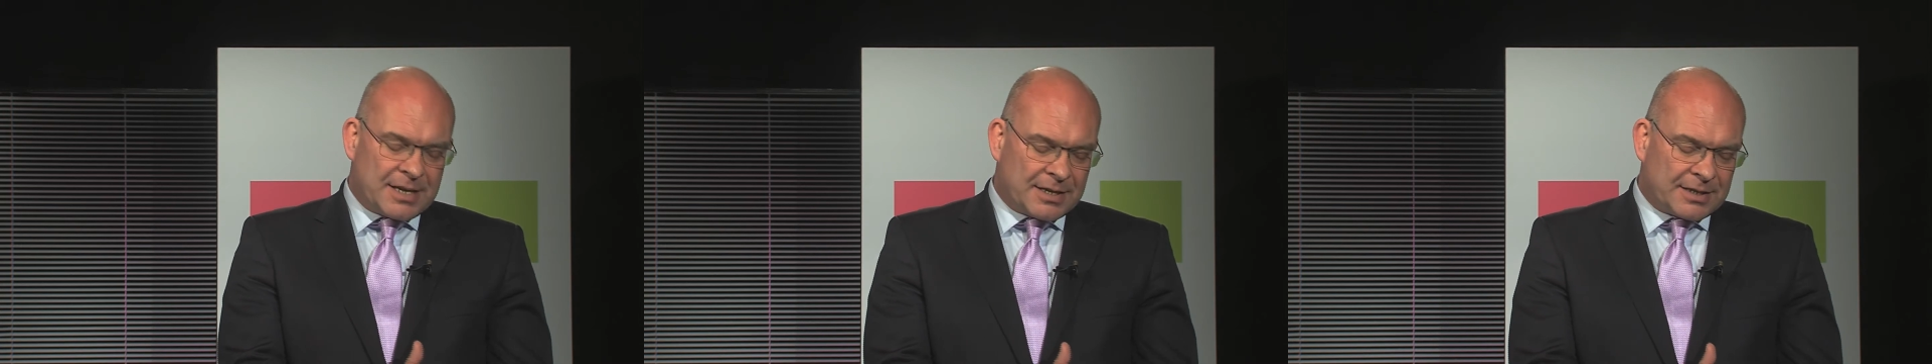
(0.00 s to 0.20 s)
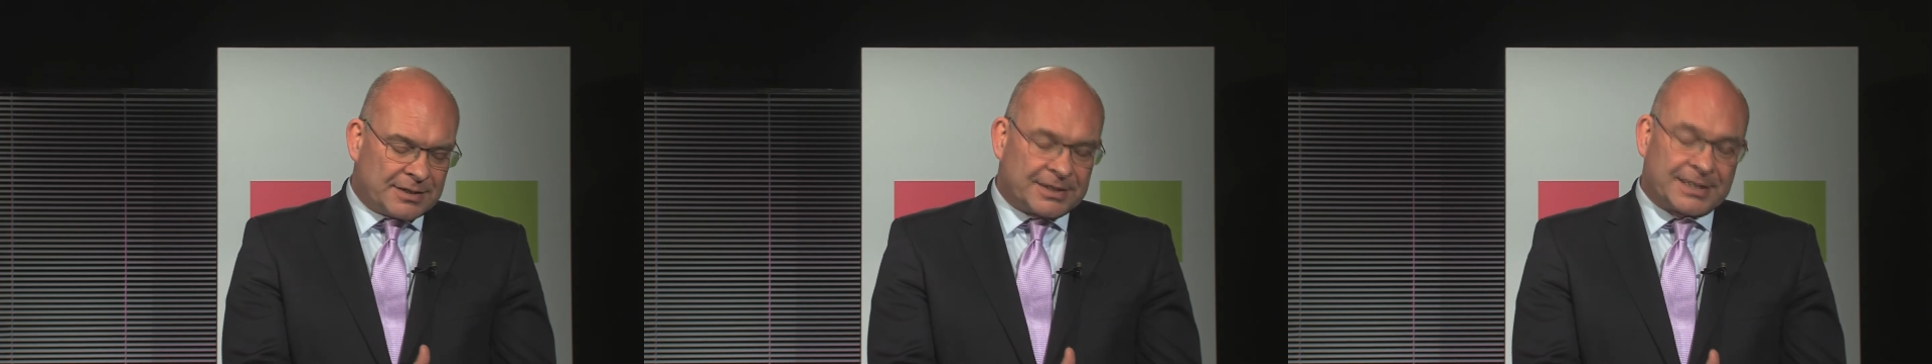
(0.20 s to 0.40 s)

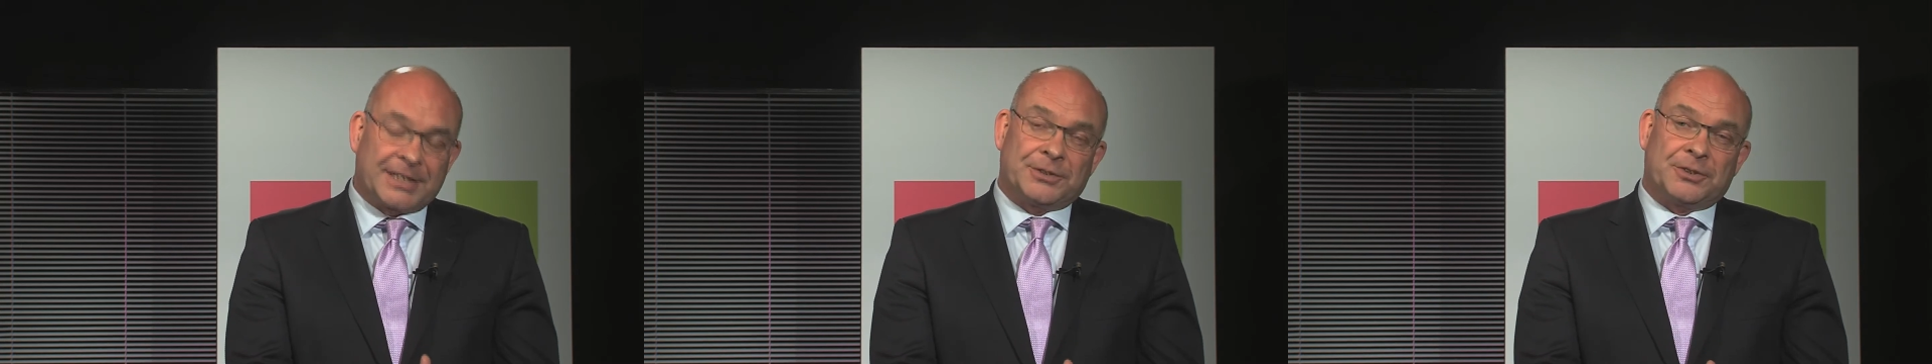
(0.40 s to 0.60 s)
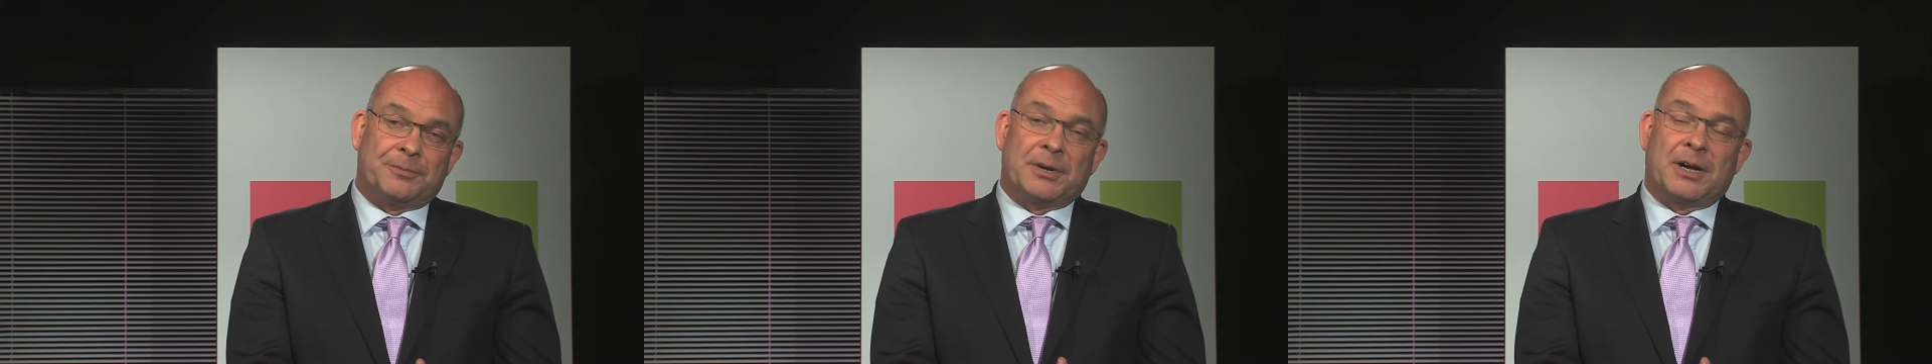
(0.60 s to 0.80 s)

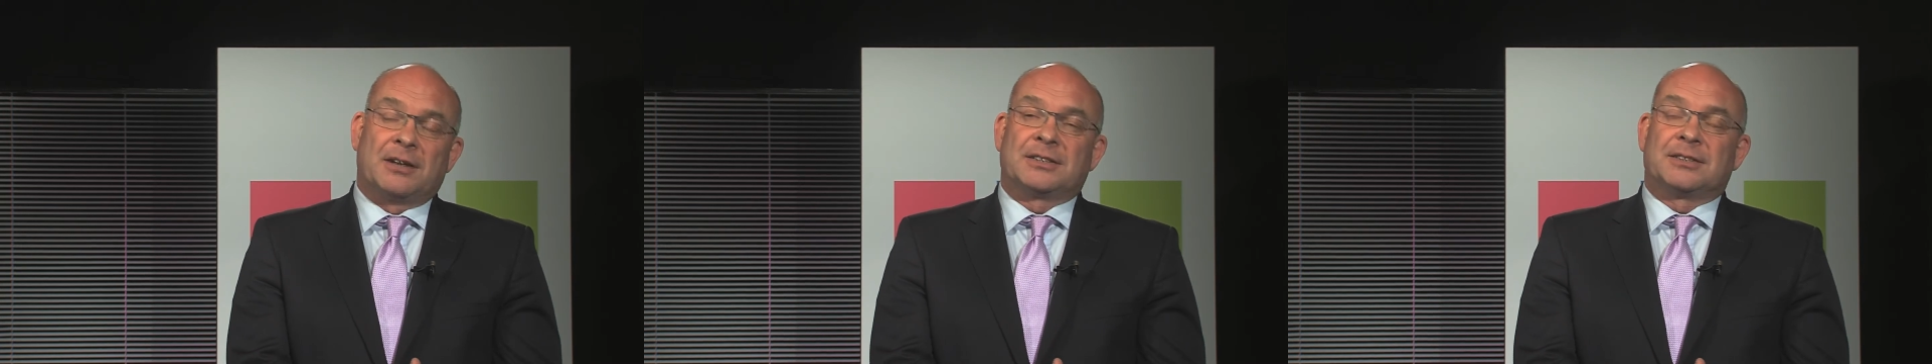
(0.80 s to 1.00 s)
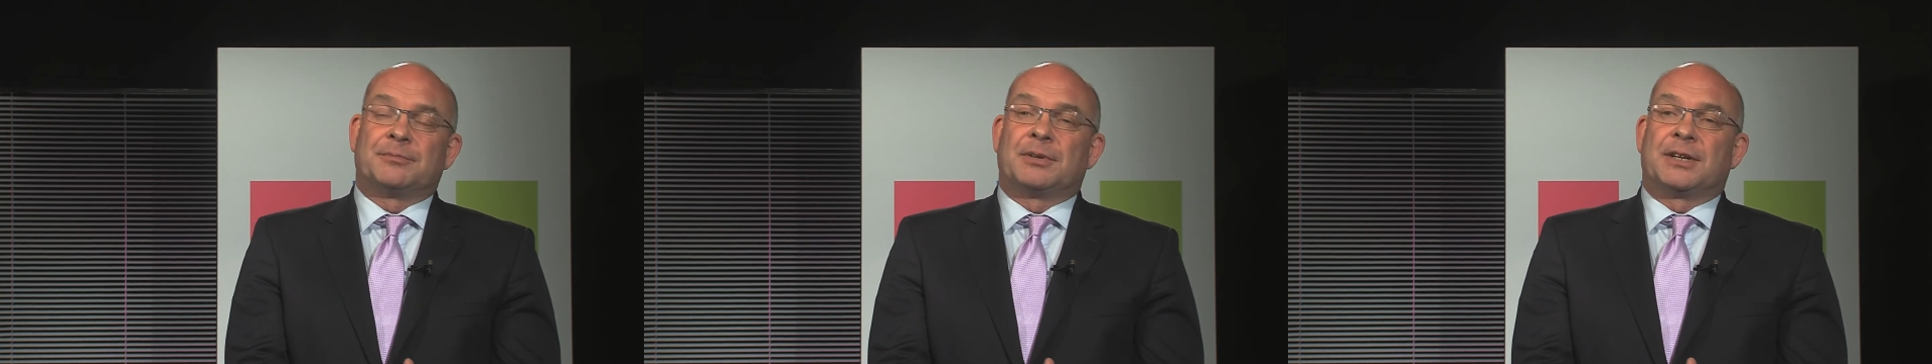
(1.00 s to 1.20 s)
constituent
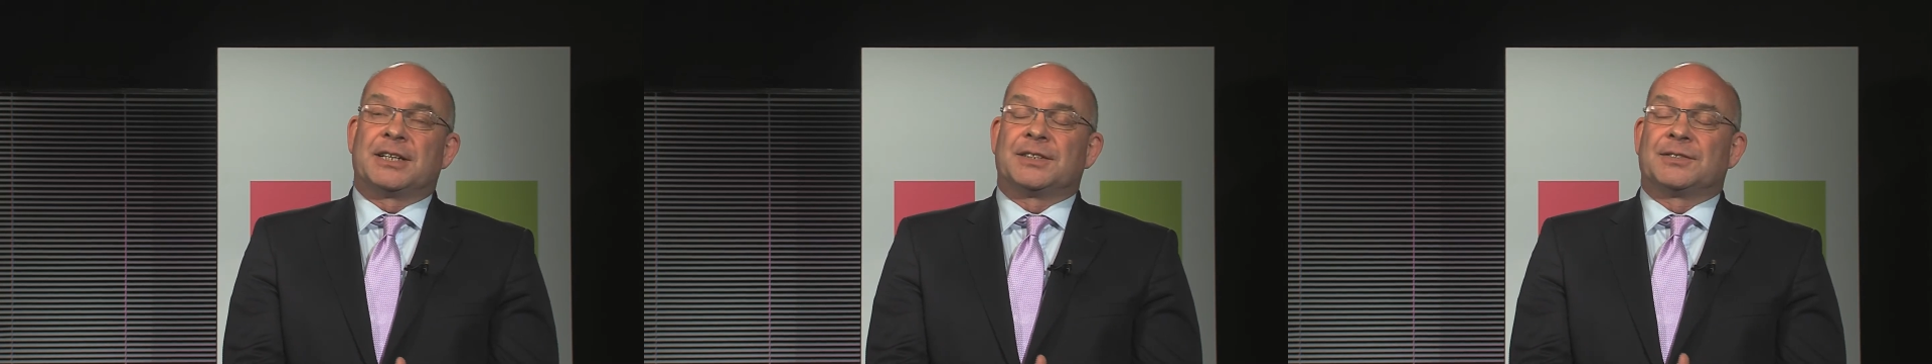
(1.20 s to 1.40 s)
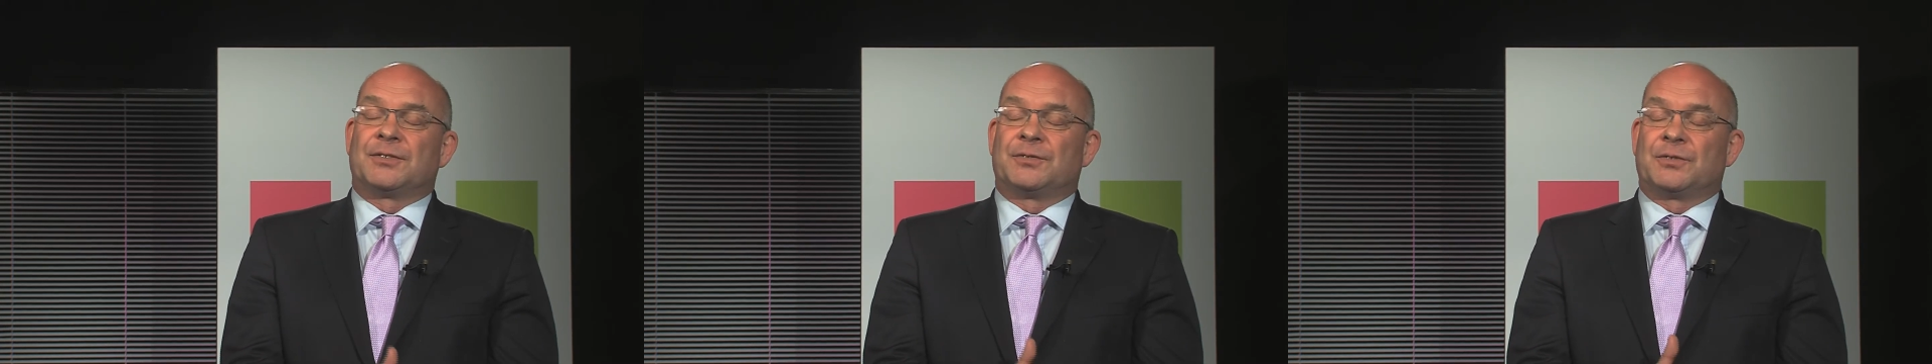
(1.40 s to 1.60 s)
parts in
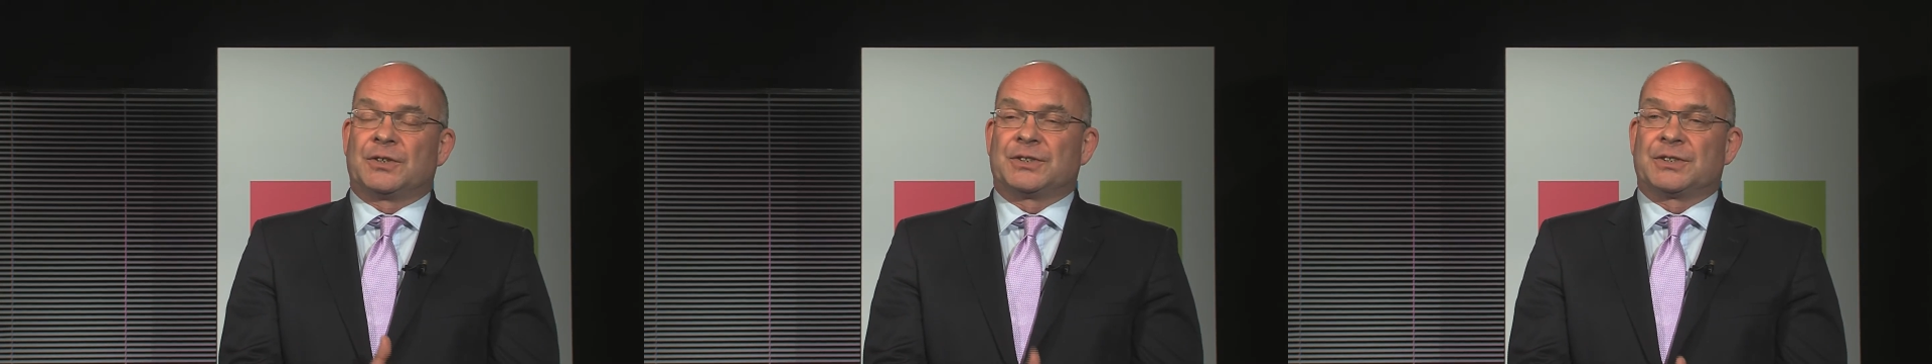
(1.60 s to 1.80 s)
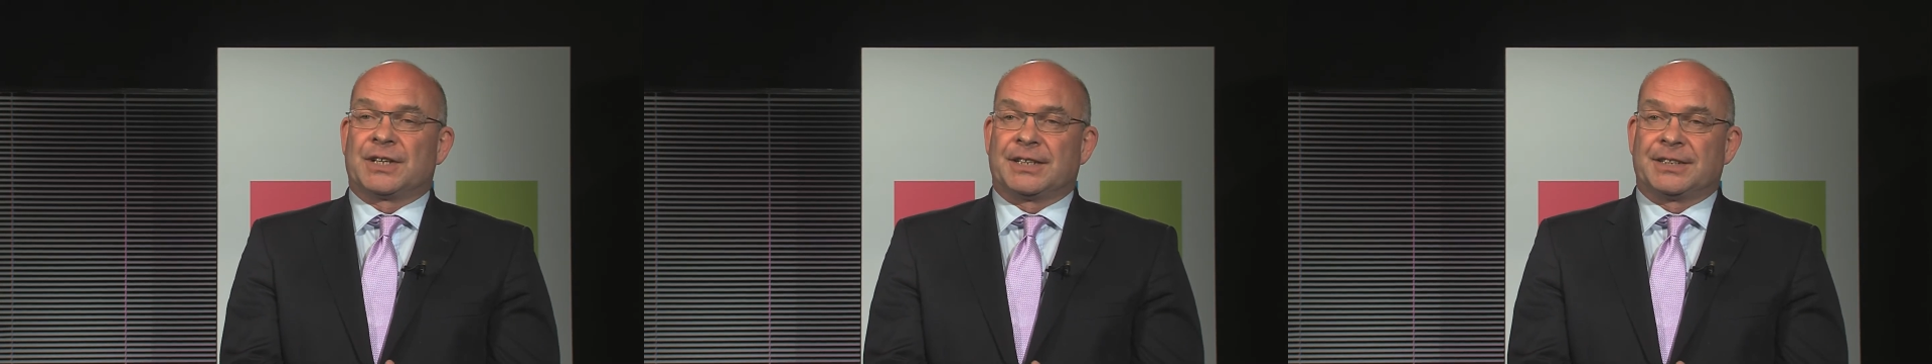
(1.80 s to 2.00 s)
place for your
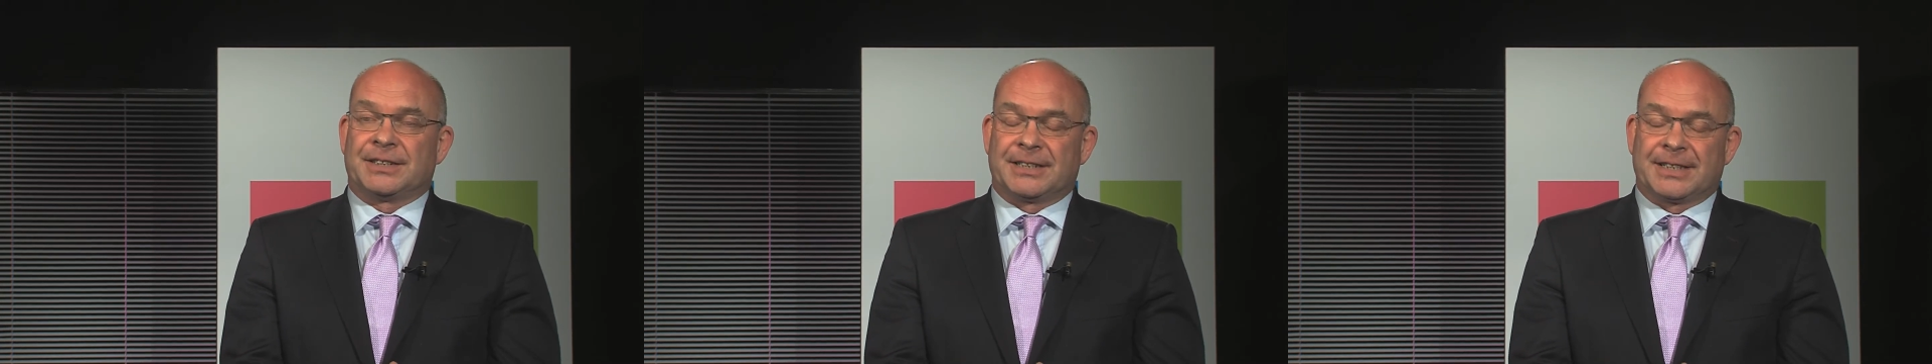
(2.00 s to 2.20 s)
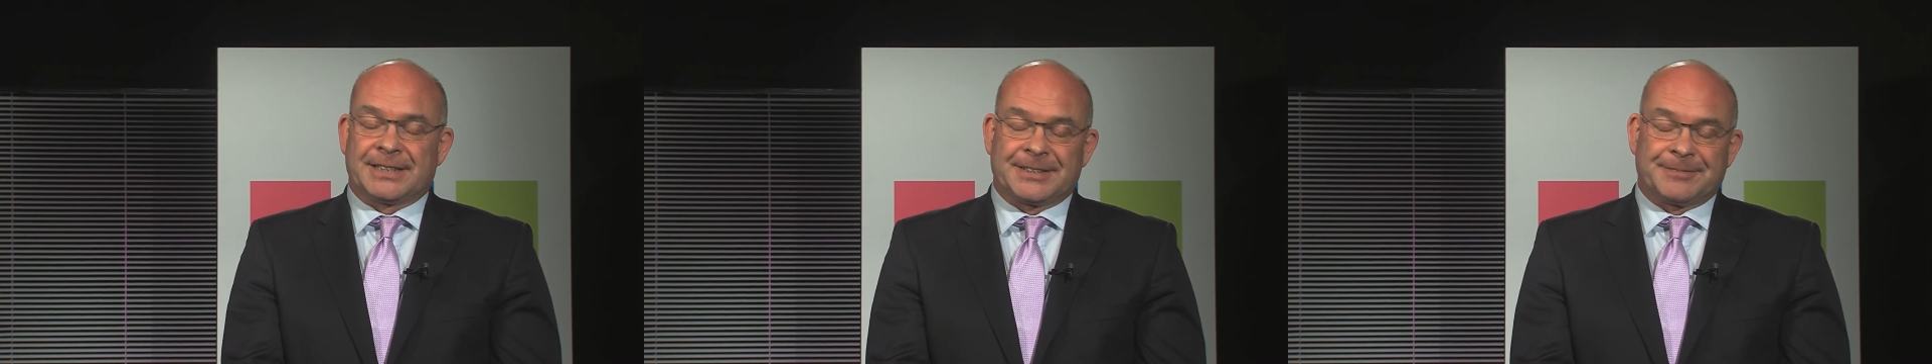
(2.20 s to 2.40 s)
staging
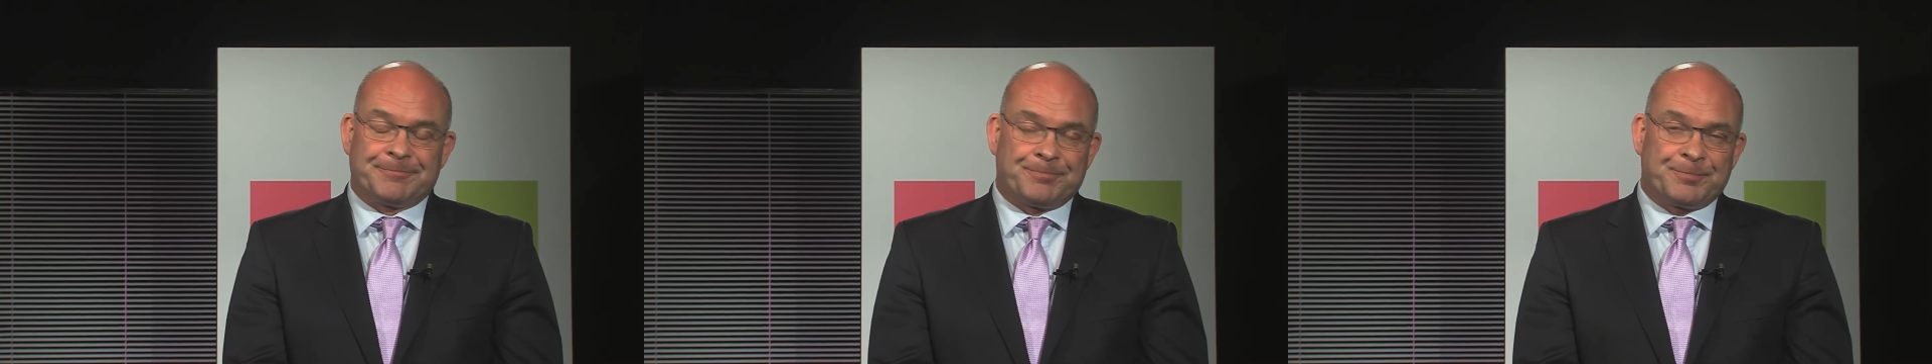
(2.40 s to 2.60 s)
date.